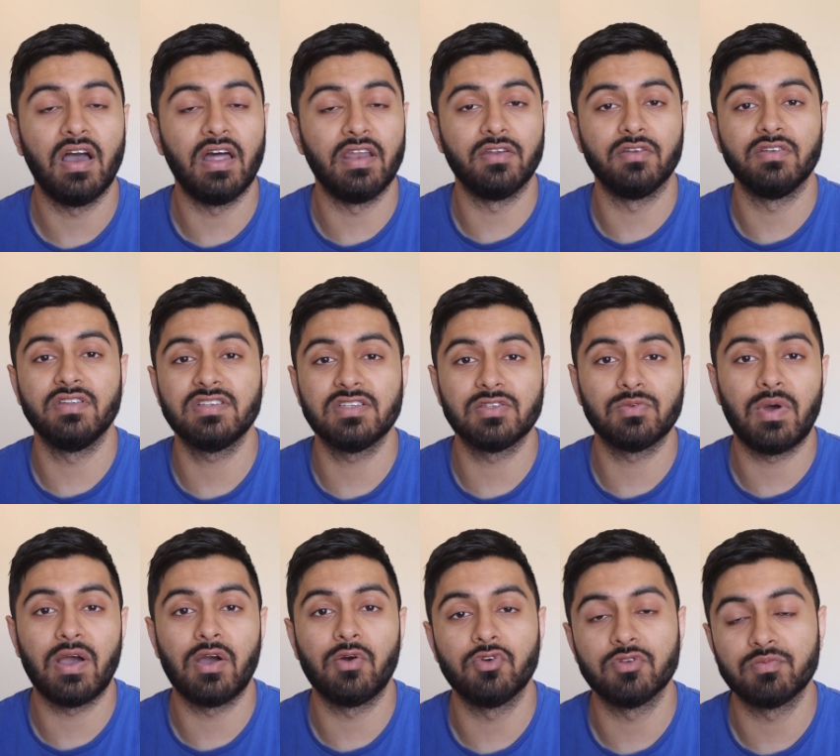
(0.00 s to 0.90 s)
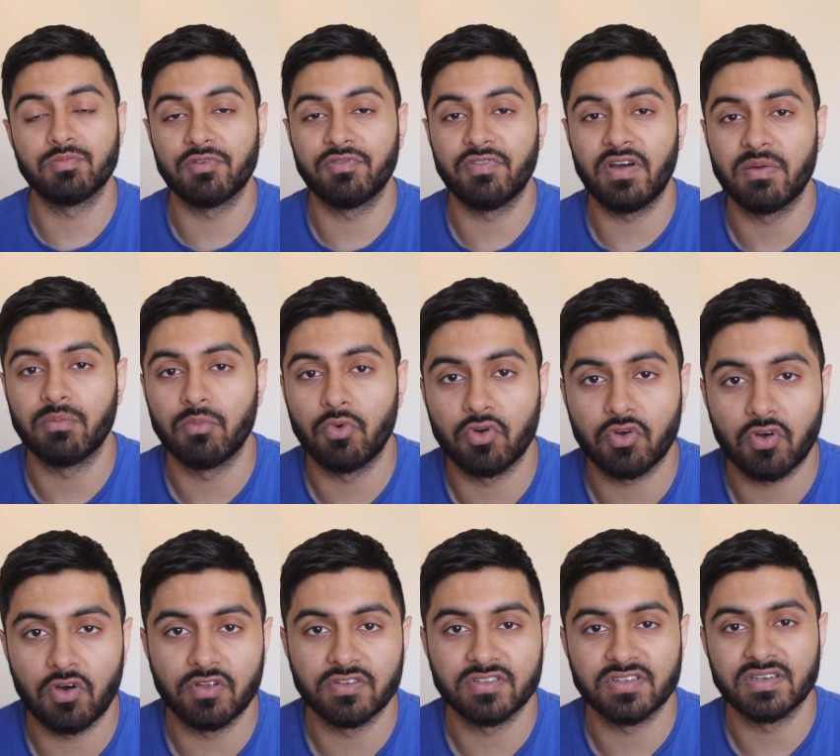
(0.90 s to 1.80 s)
And this is why I always provide more
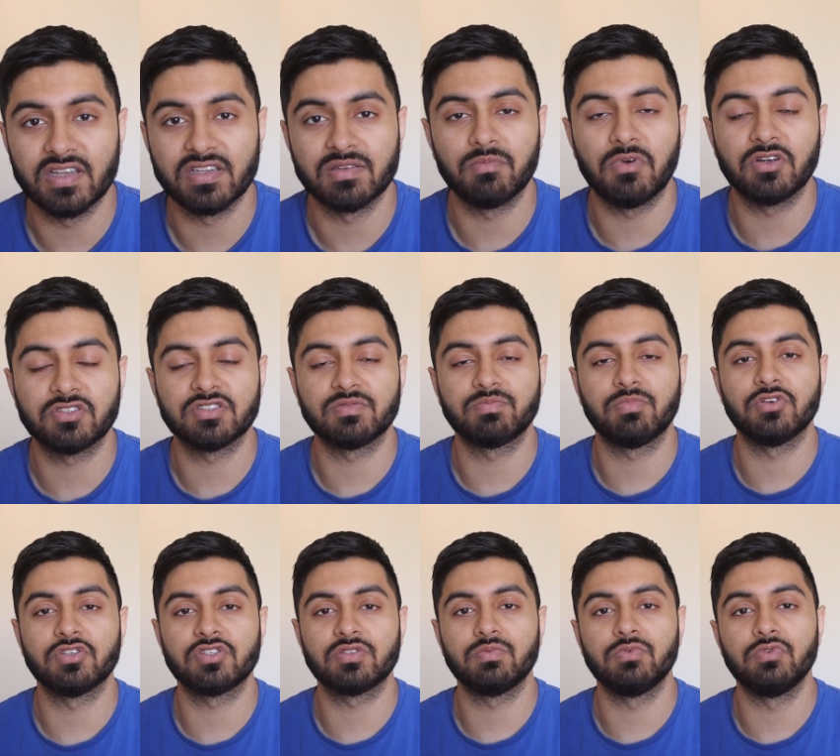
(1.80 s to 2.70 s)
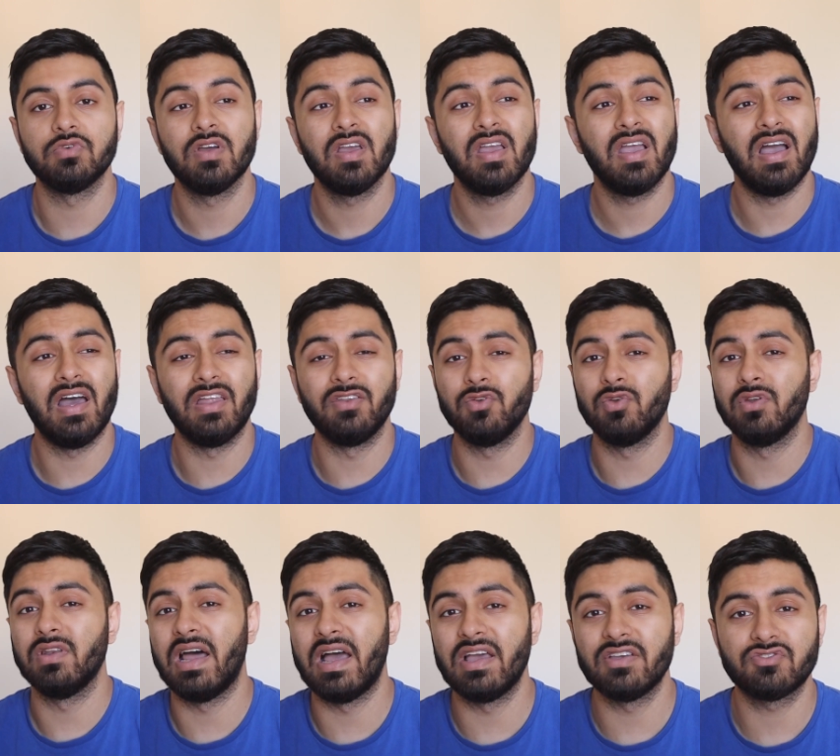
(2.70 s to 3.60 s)
content as much as possible and
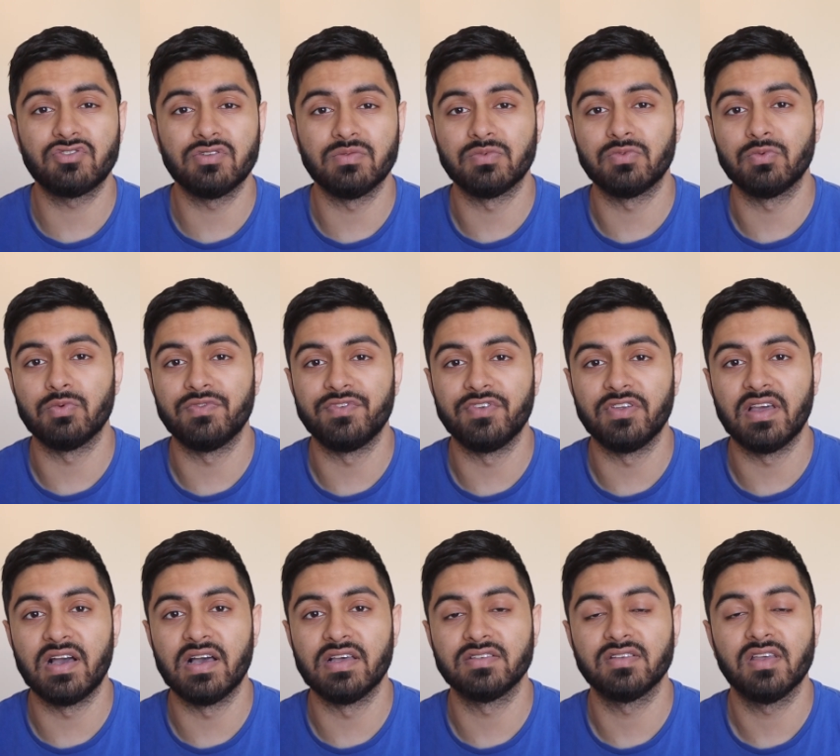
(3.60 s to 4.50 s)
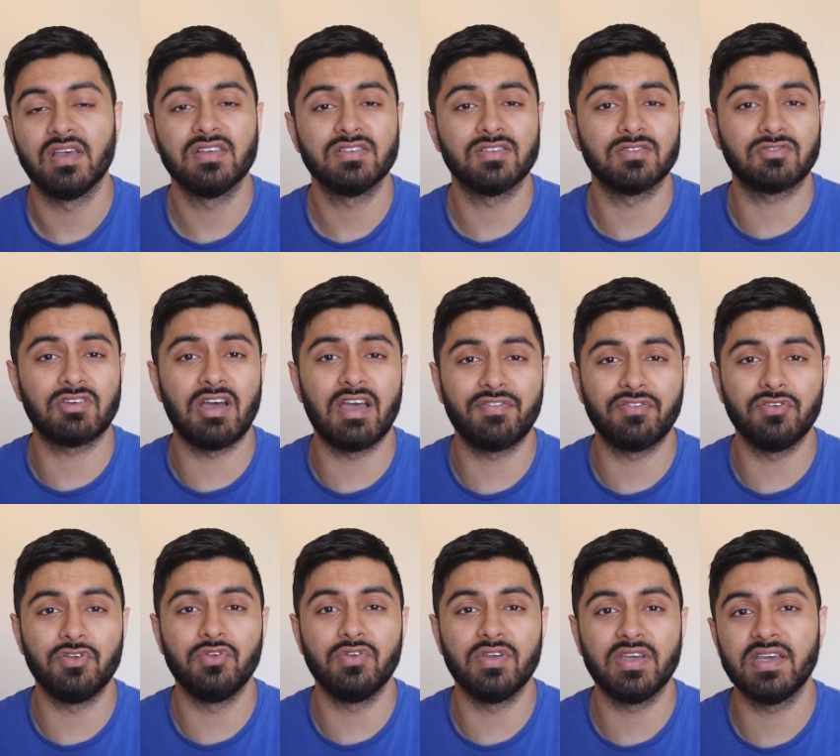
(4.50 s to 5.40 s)
doing live streams with you guys. Subscribe if
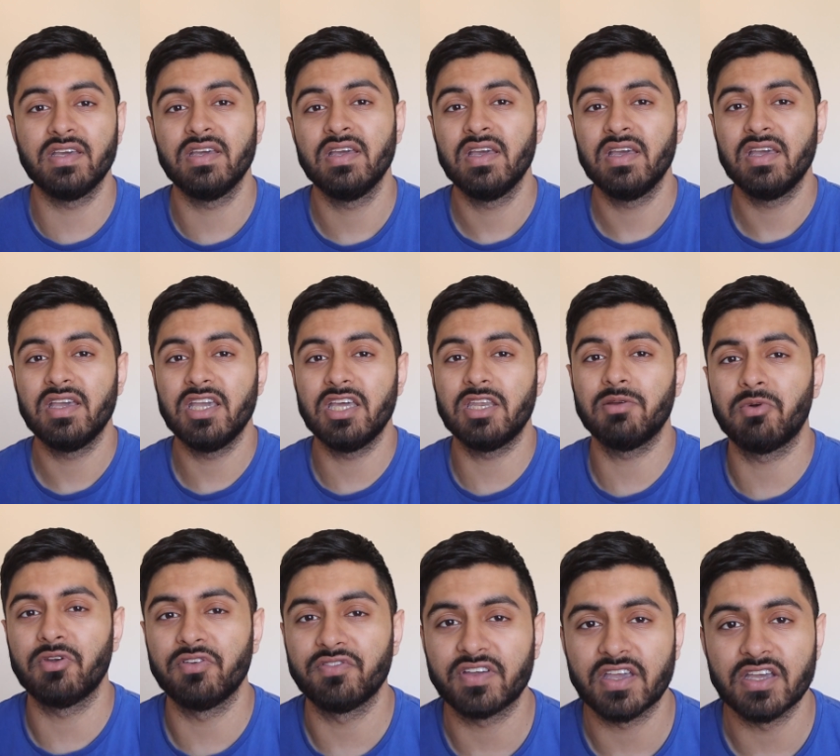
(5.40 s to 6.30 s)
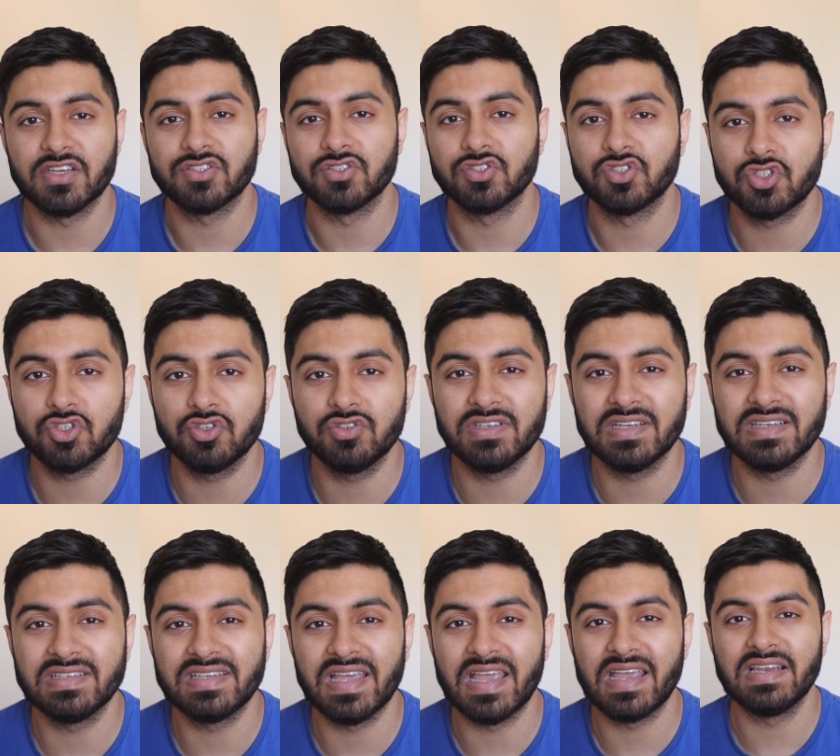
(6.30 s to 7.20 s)
you're new here, hit the notification, tune
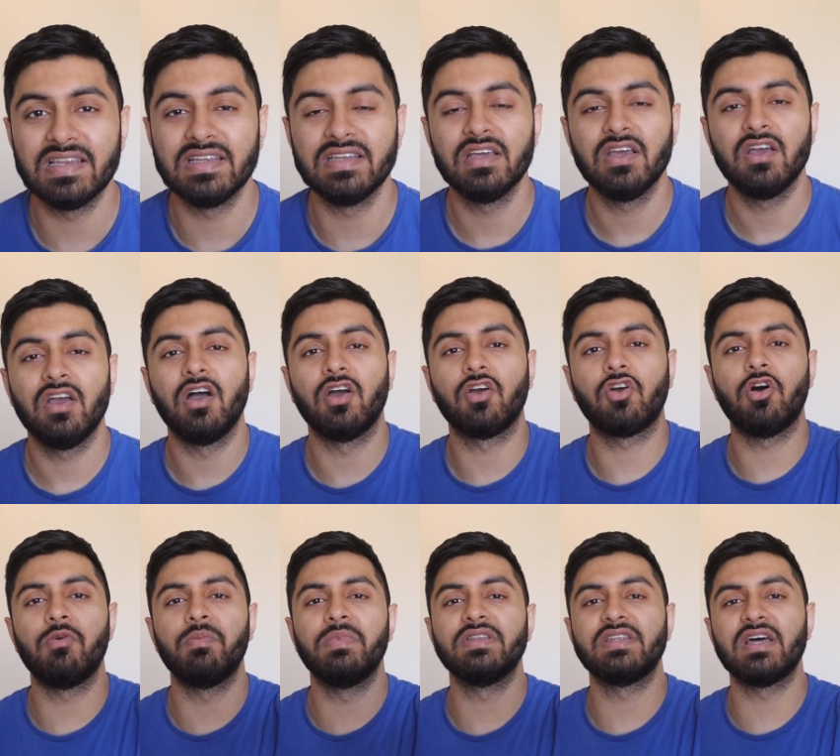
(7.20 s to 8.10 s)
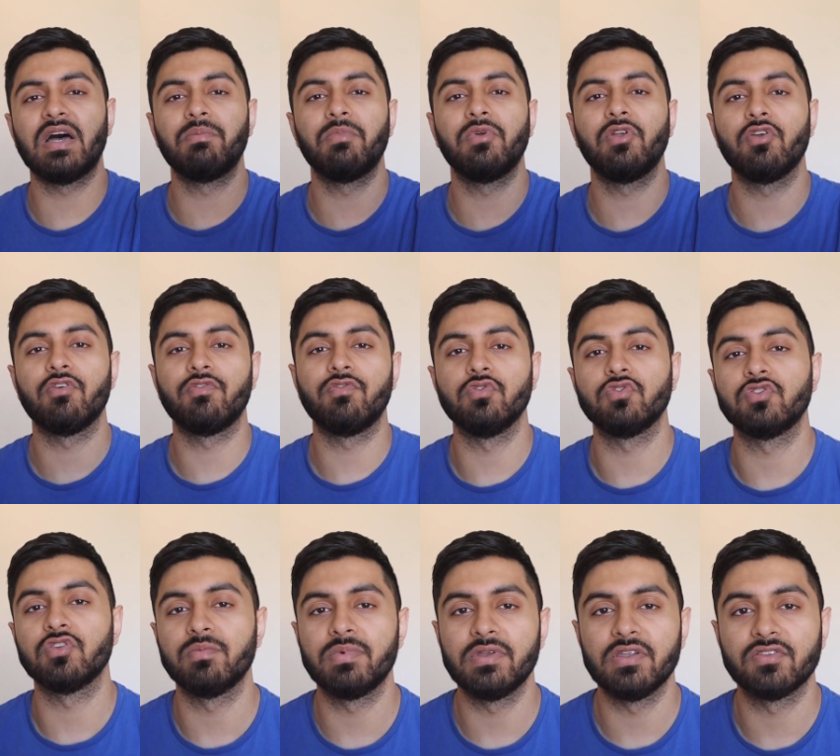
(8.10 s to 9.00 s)
in daily, and comment down below your
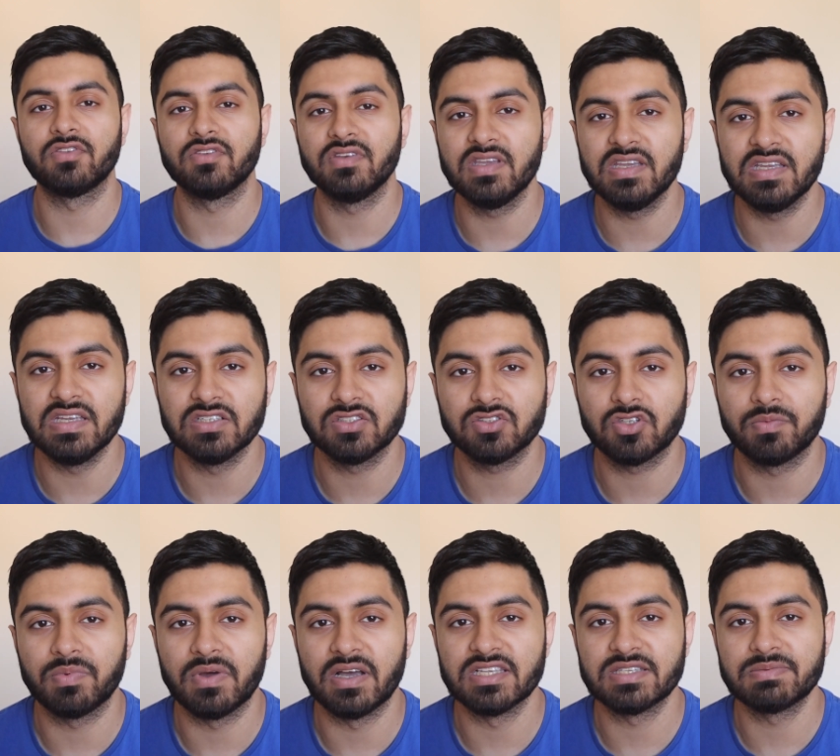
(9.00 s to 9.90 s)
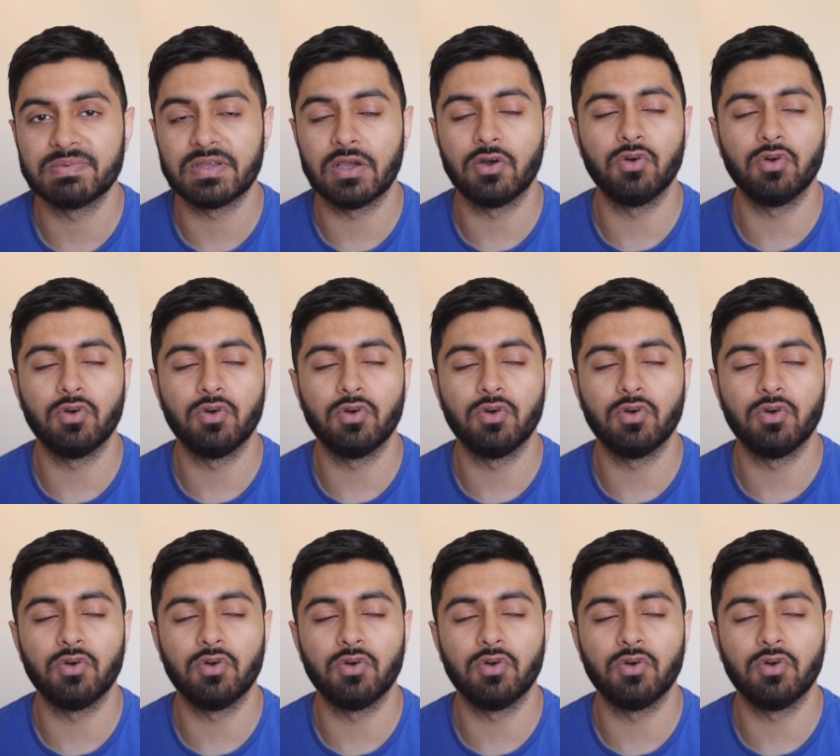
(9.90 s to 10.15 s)
thoughts and opinions on each topic I speak.